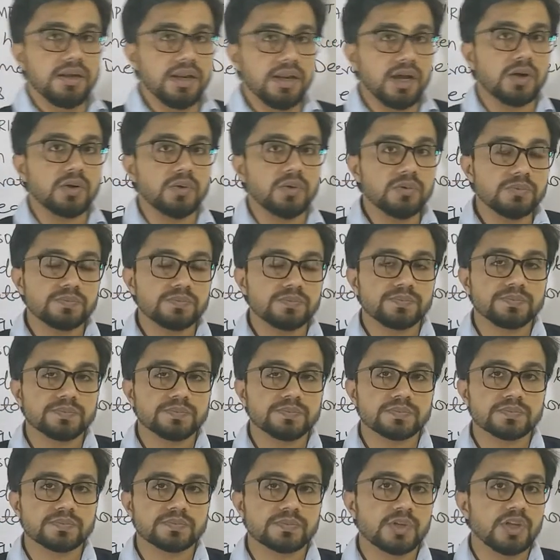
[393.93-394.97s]
Now,
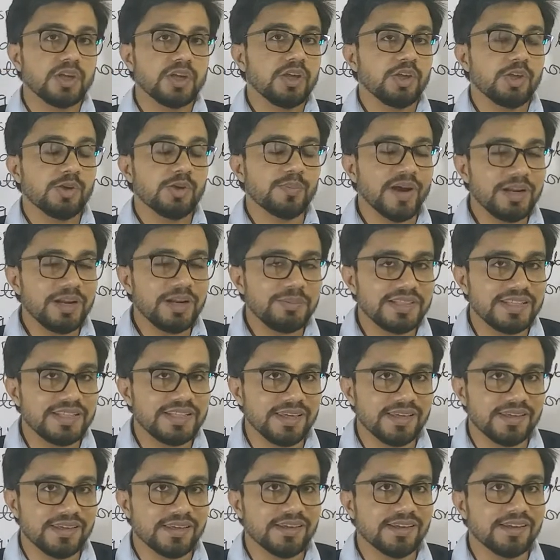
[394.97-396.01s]
you might be
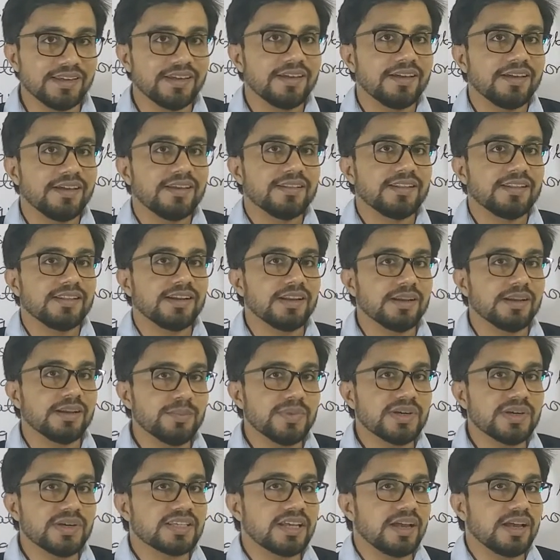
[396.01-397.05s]
thinking, the
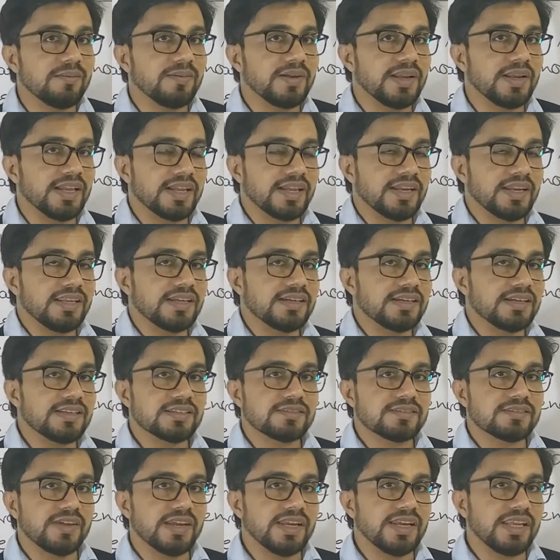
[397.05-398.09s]
numbers I have taken
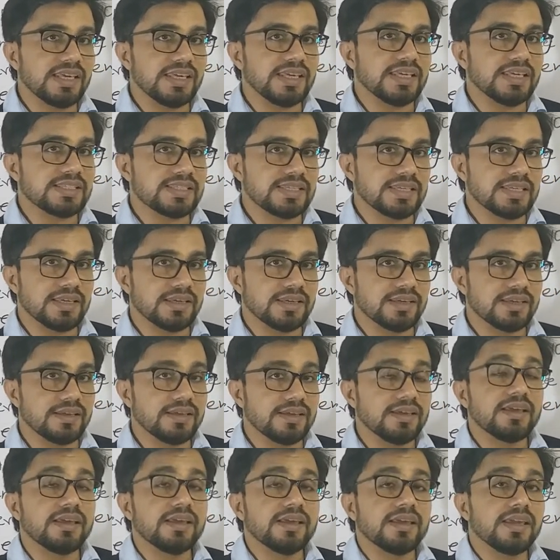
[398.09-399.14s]
here is very easy
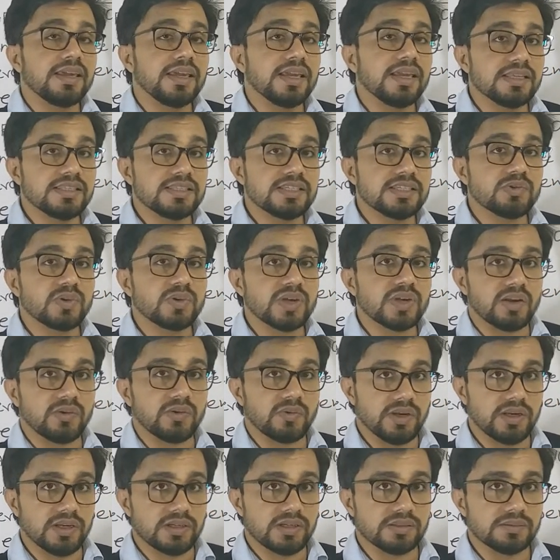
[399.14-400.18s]
to
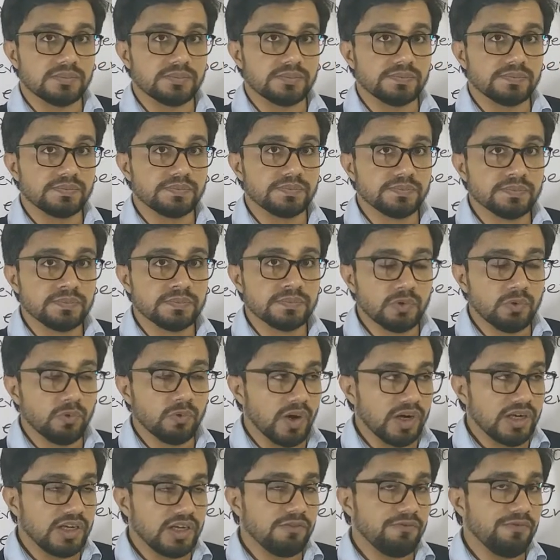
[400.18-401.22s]
calculate.
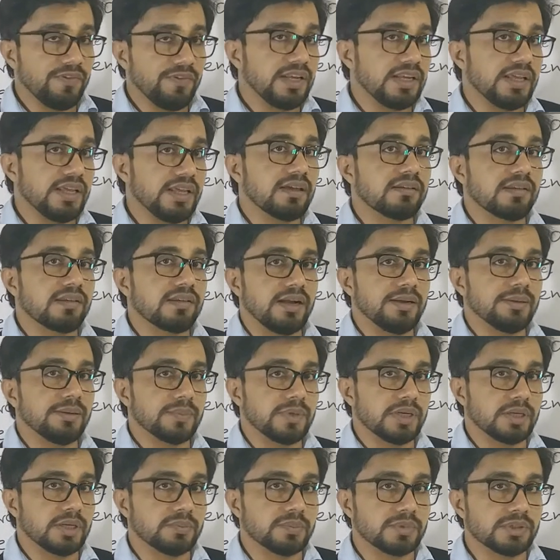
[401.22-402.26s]
What if we take
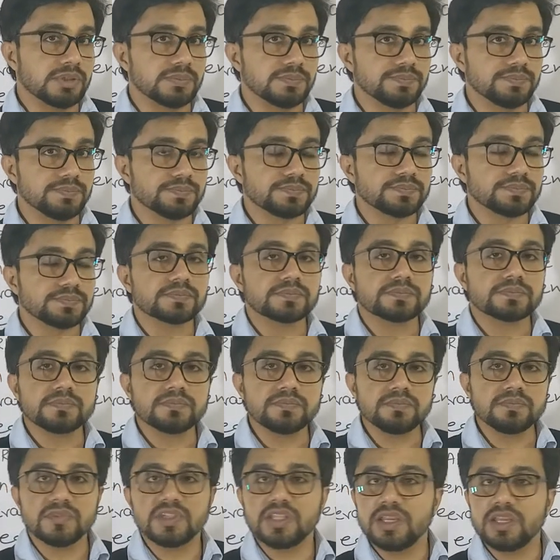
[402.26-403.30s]
random number?
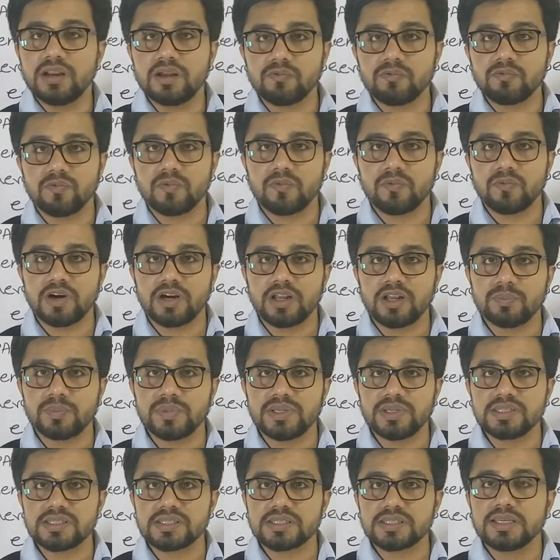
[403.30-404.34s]
Then what
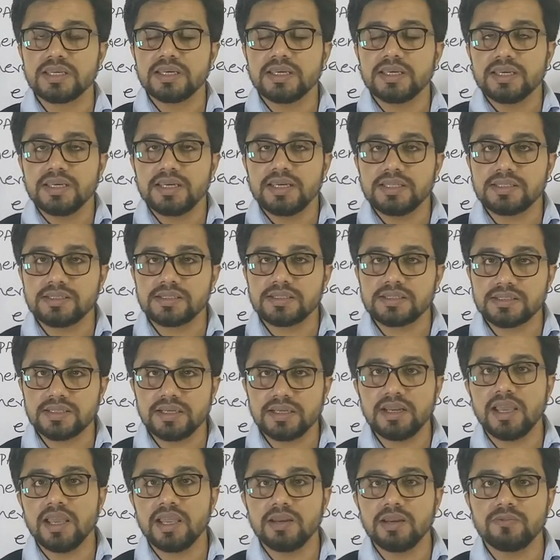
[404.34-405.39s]
happens? Is it
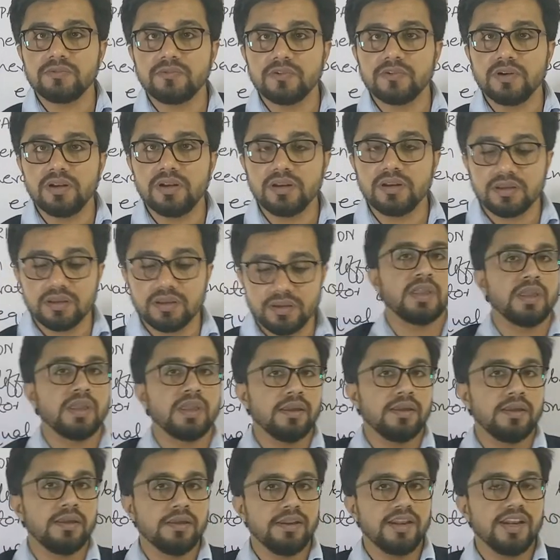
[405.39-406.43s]
still helpful?
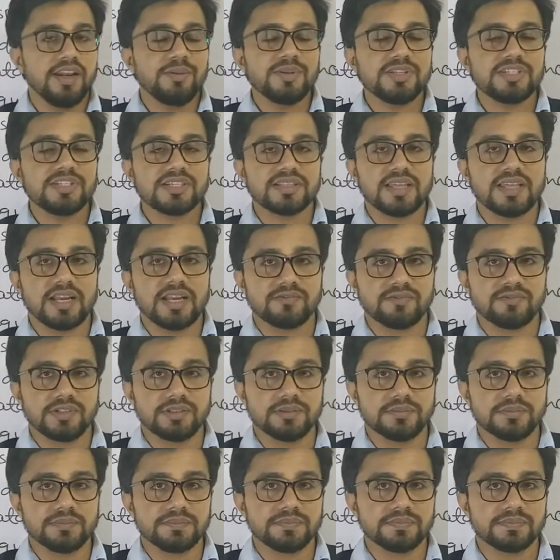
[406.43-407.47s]
Let me check that
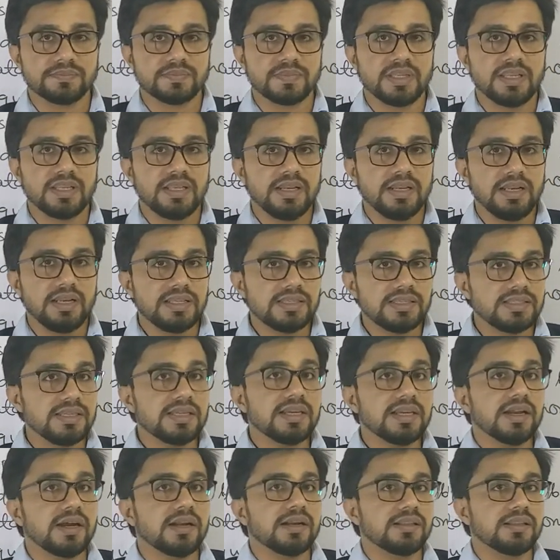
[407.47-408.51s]
one. Let's
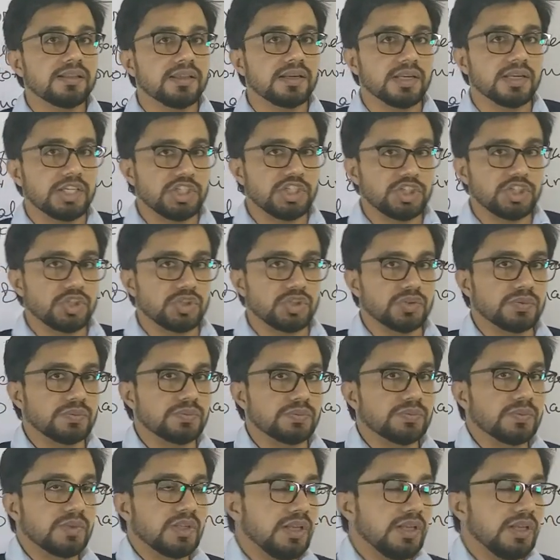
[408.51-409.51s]
take another ratio.